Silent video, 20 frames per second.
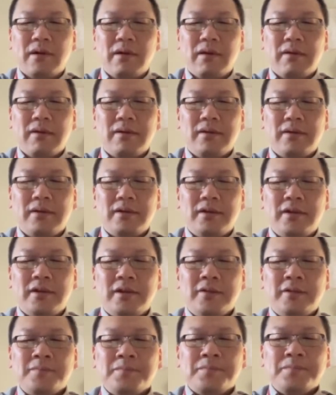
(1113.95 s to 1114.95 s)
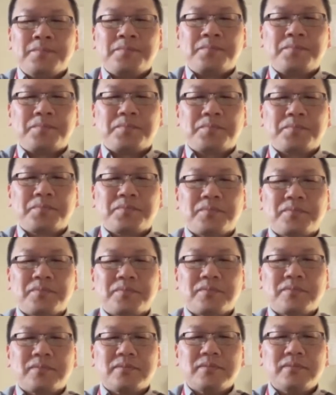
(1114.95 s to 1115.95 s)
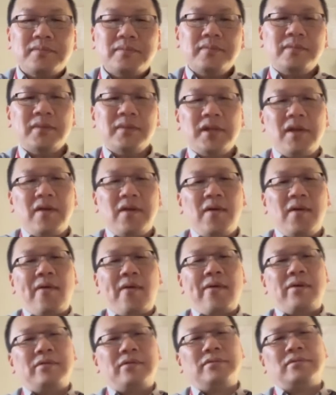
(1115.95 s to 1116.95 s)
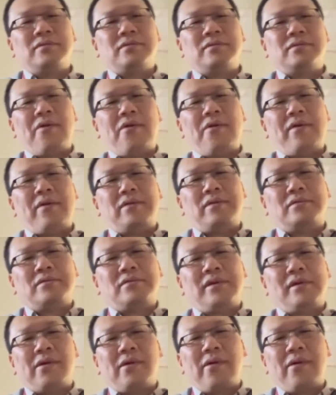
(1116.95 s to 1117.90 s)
Do you think that companies are using nostalgia for quick revenue?